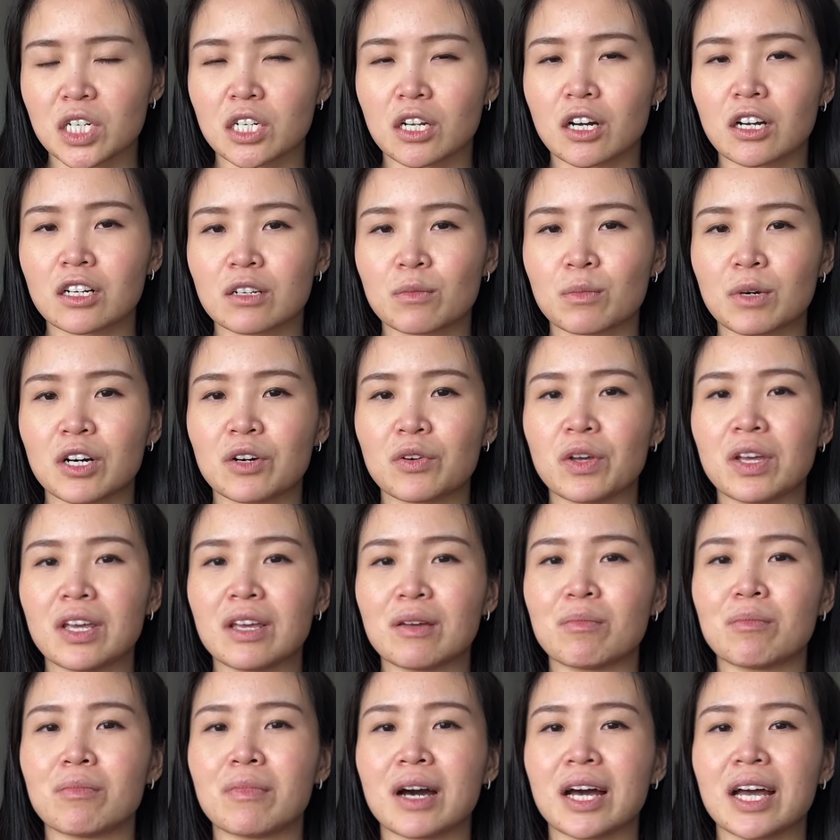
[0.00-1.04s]
I talked about
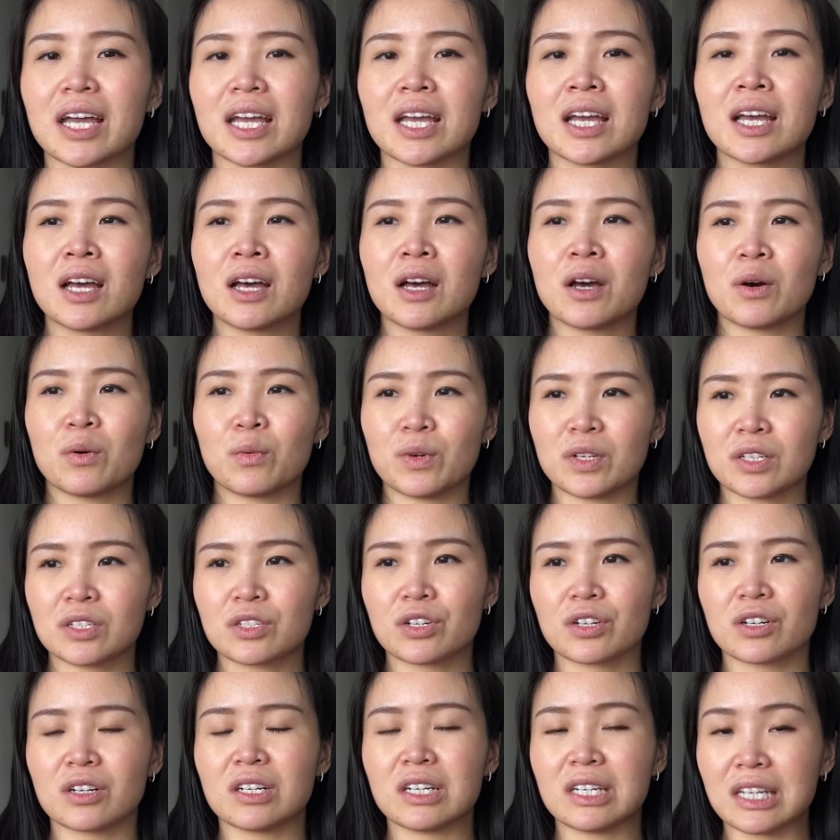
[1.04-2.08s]
in my
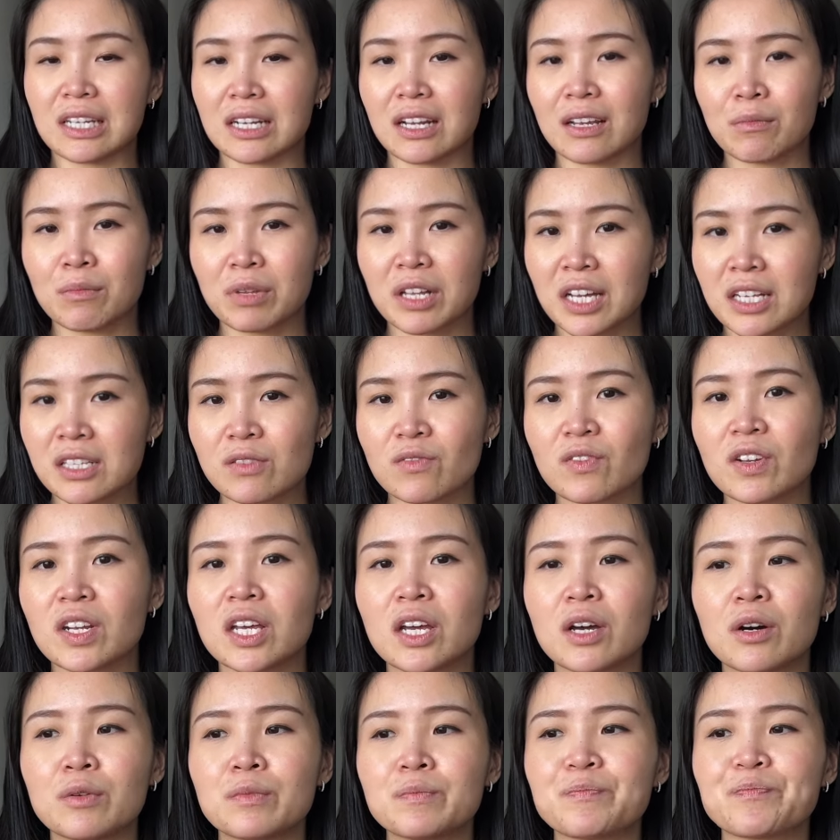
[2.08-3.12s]
winter knitting plans
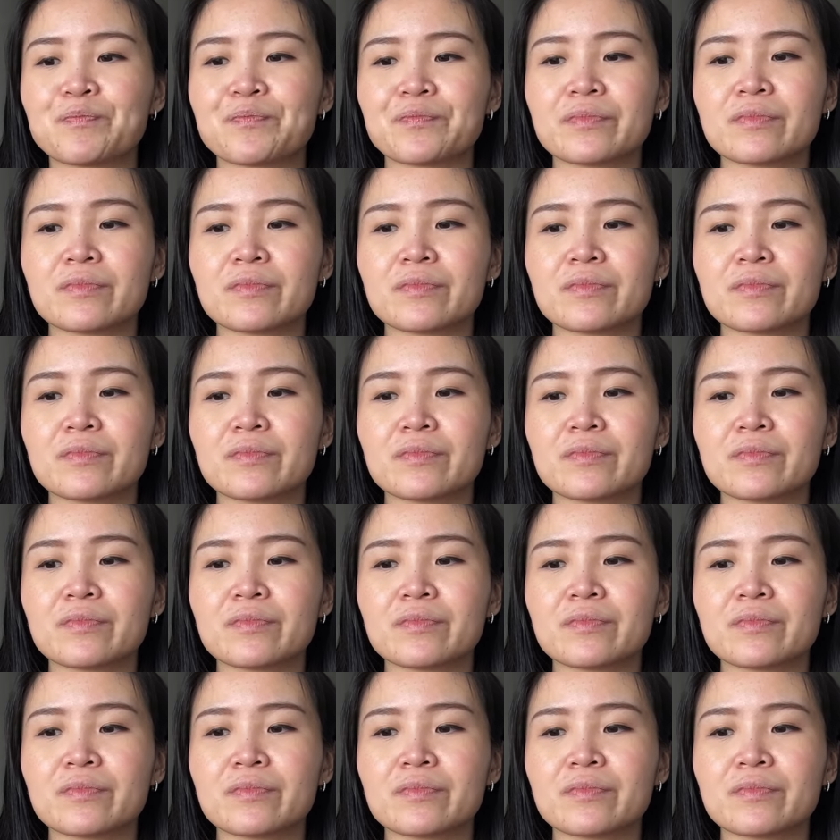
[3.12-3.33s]
video.